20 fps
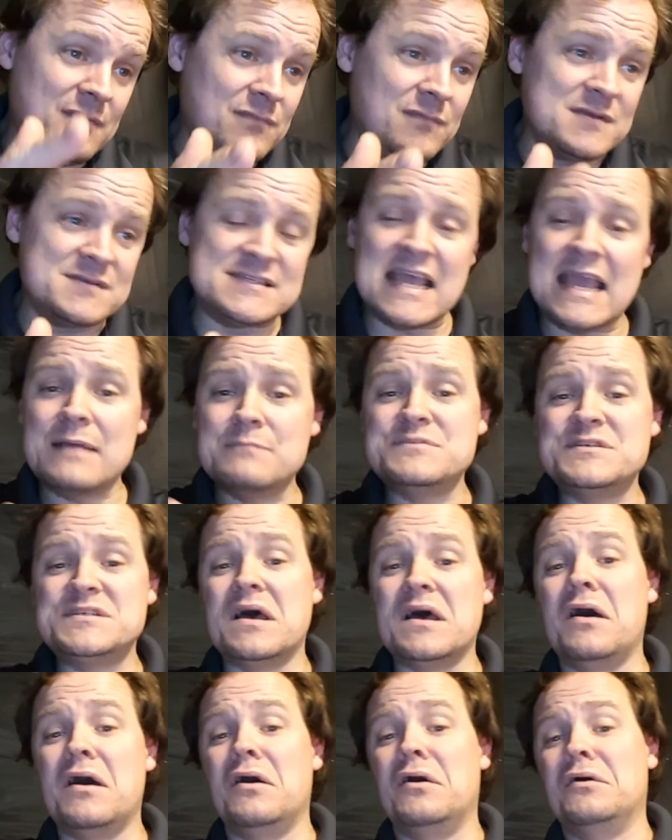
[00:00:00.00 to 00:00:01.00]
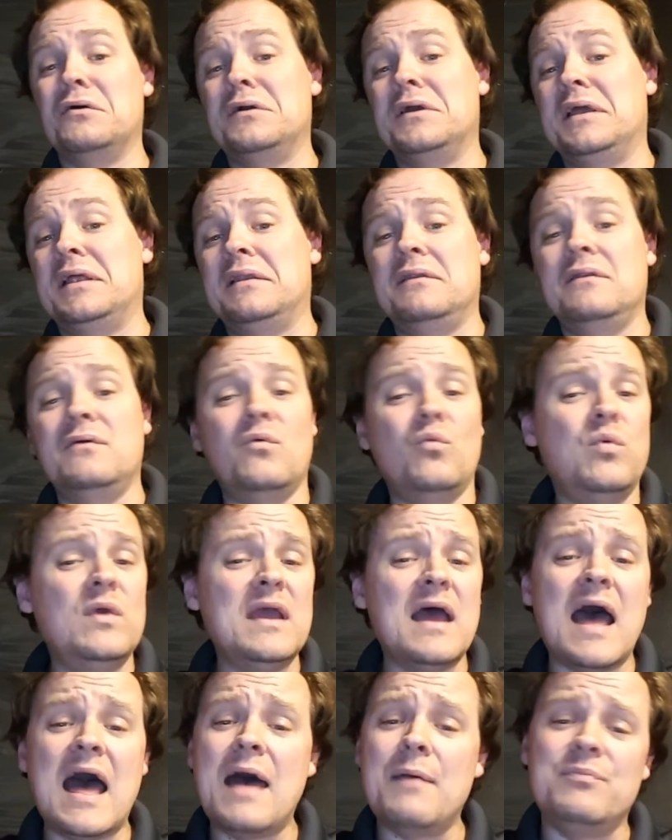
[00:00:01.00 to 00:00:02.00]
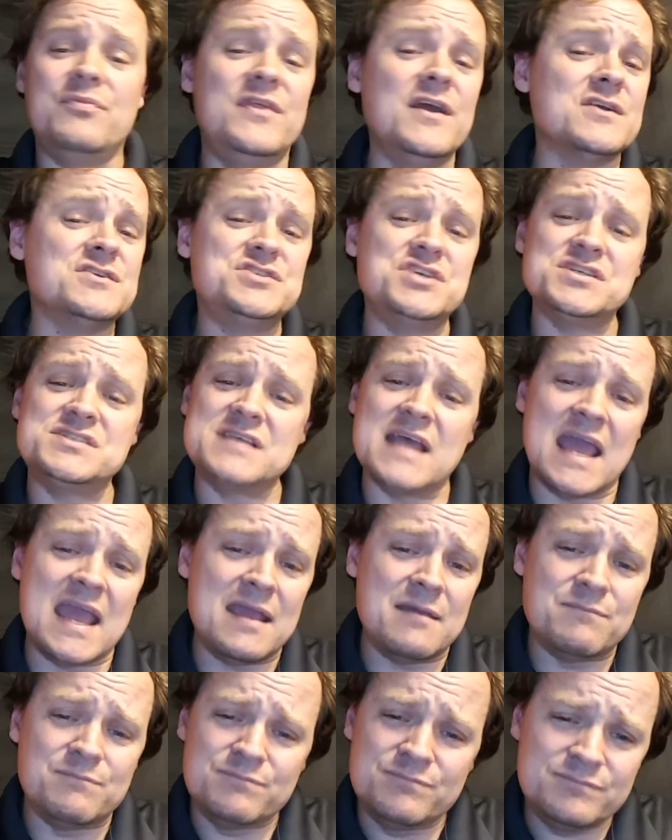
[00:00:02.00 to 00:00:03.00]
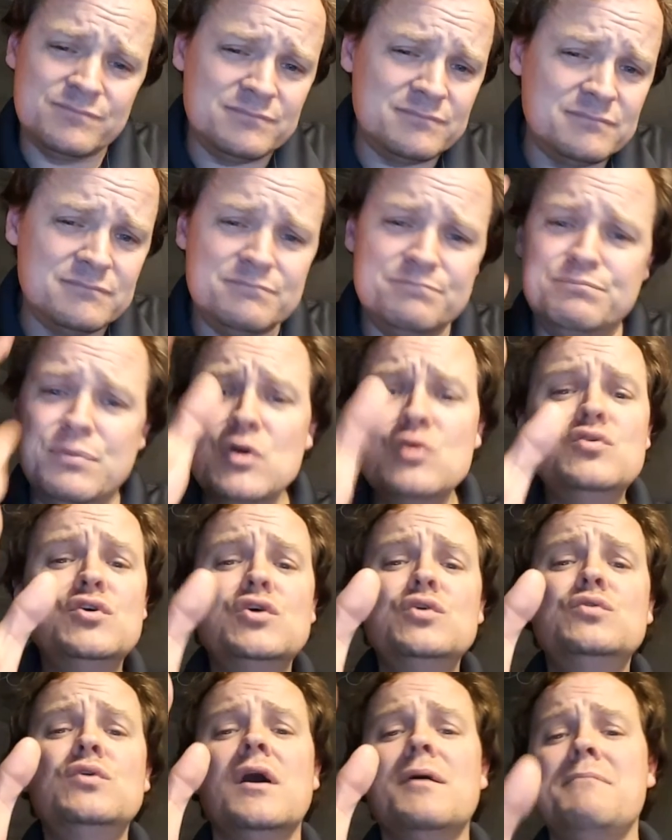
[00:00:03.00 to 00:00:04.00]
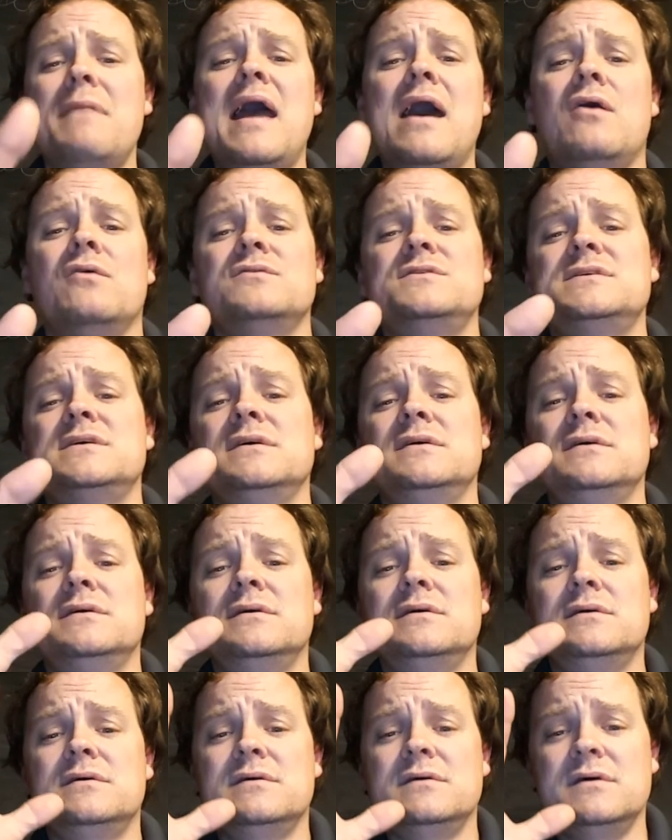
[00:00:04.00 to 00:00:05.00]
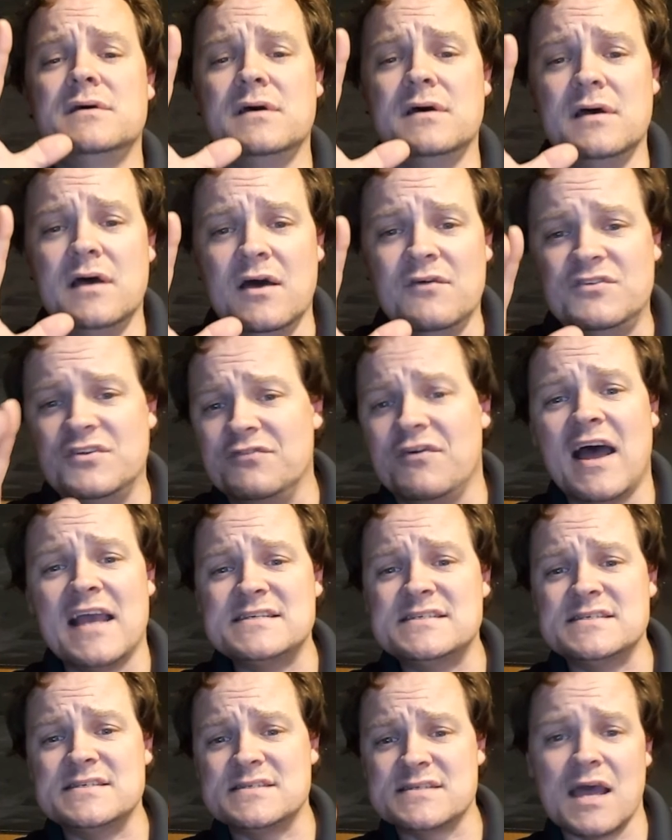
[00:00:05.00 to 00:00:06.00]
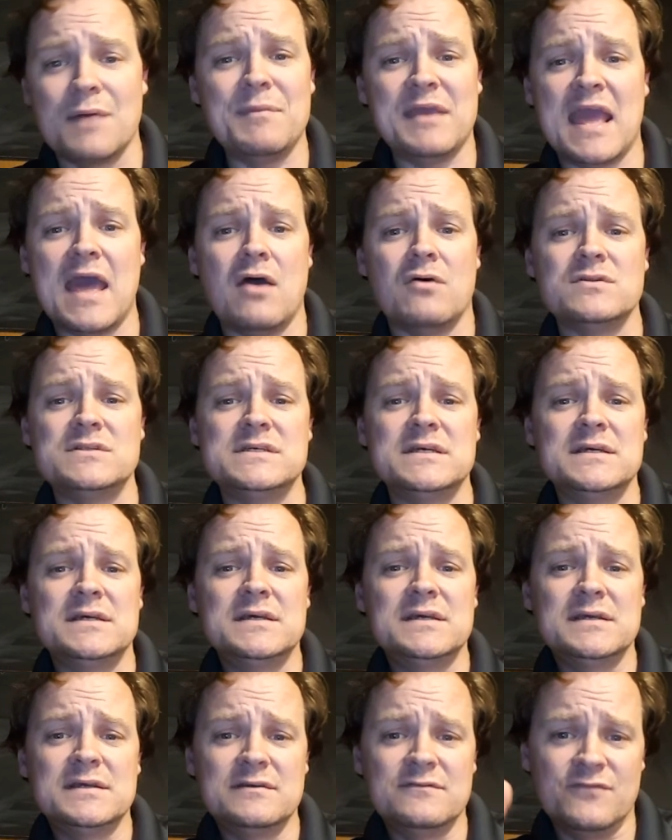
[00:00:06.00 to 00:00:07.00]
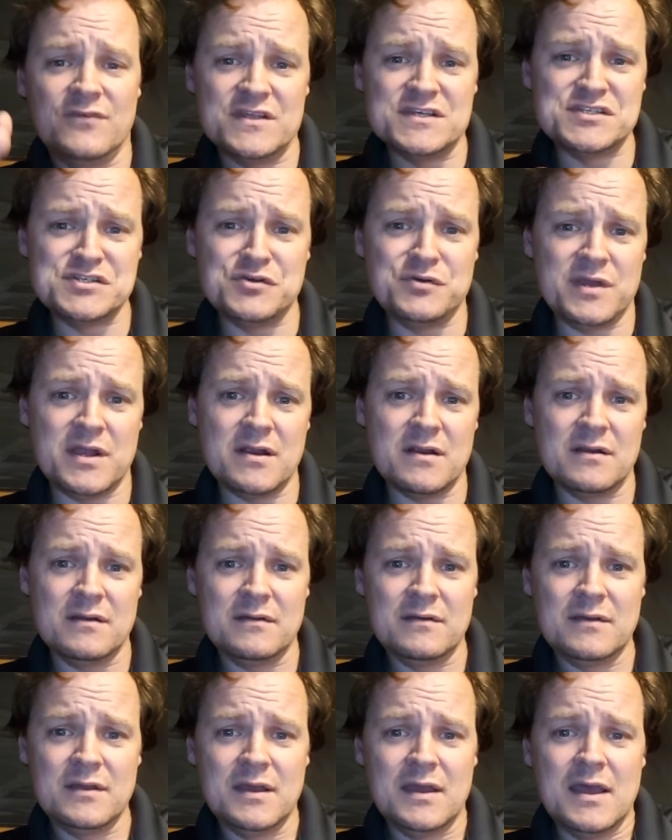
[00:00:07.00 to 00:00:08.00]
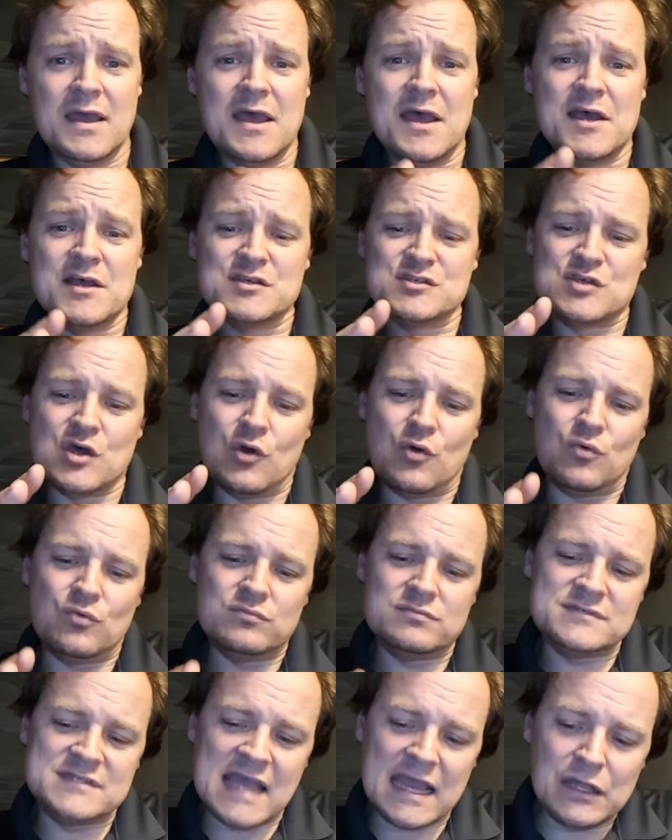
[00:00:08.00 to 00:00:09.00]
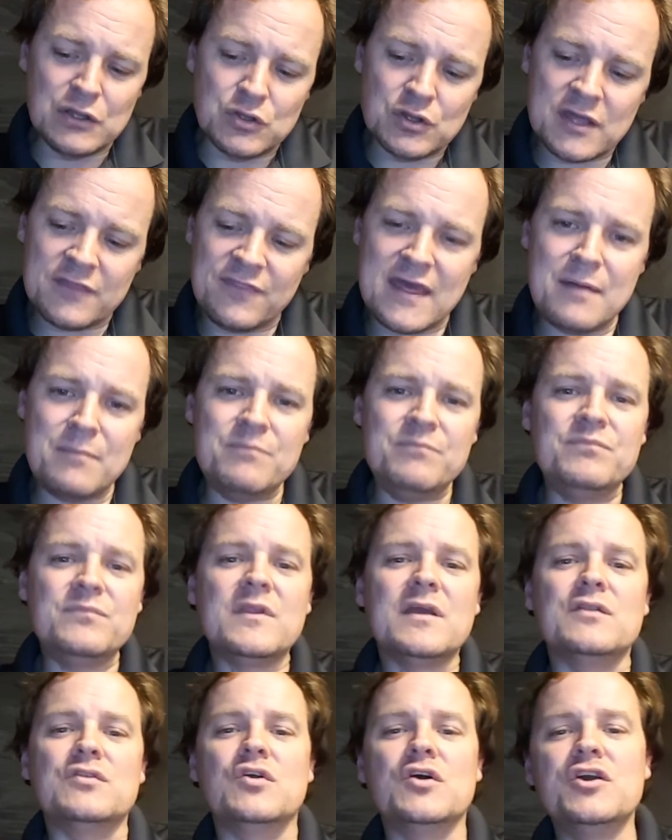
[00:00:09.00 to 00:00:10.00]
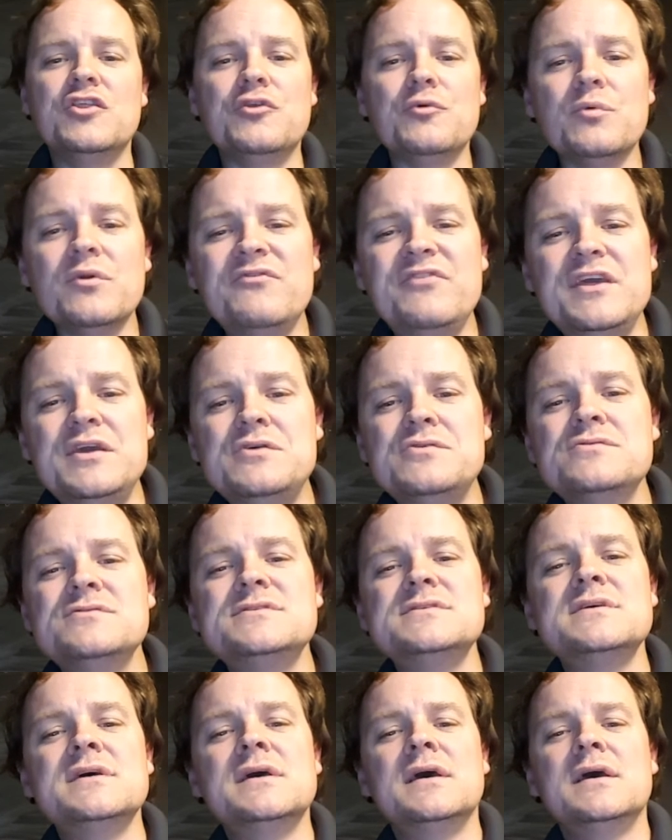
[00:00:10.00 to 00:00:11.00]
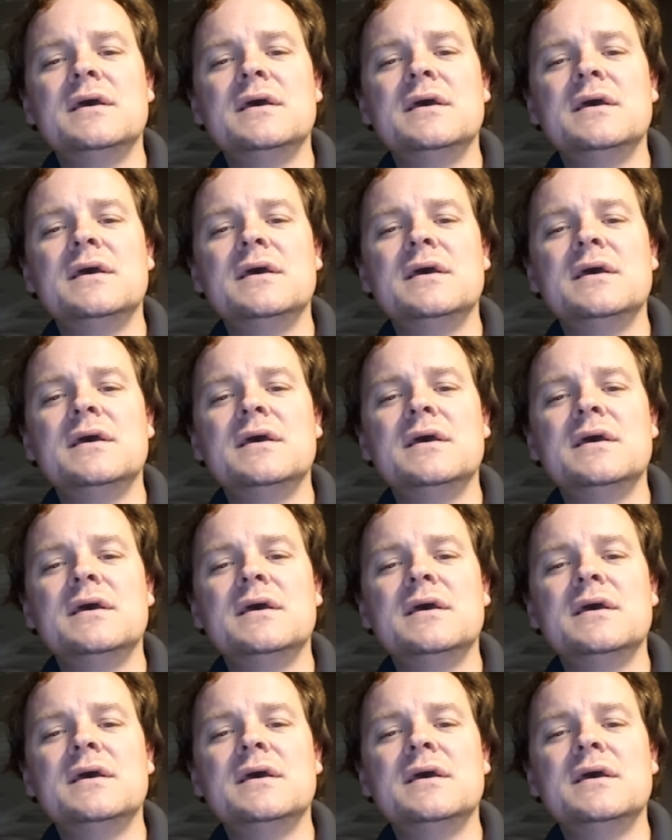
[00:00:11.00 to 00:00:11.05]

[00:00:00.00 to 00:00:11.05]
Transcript: Samsung, and there's just a buku amount of devices coming out for this new year. So take a look at them, look at the reviews,